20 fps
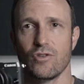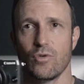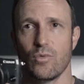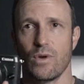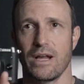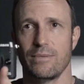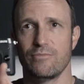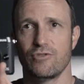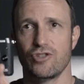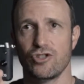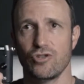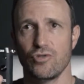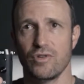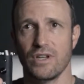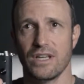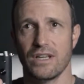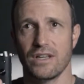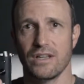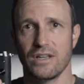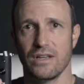So when I'm
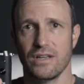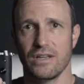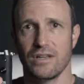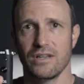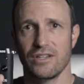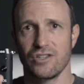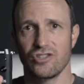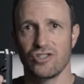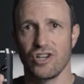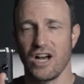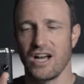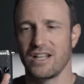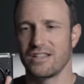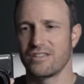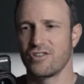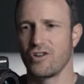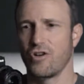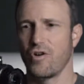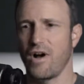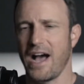shooting
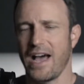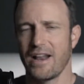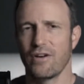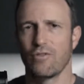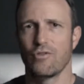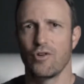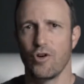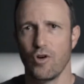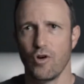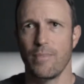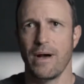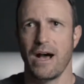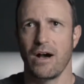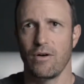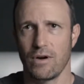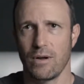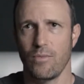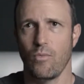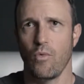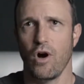shots, I don't know about
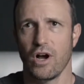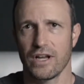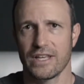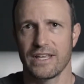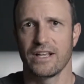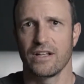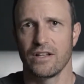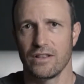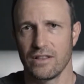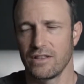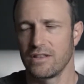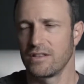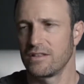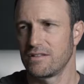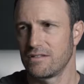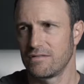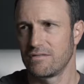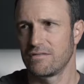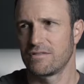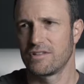when I'm walking on
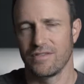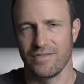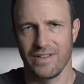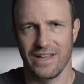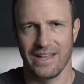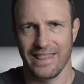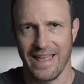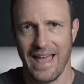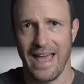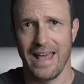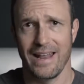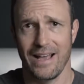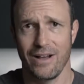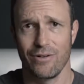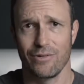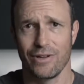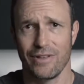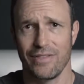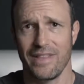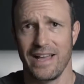stuff like that,
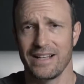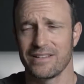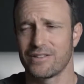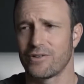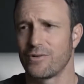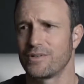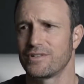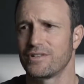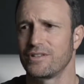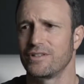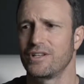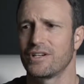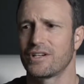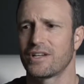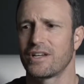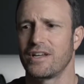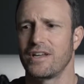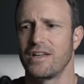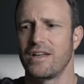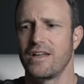how good that's going to
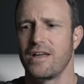look.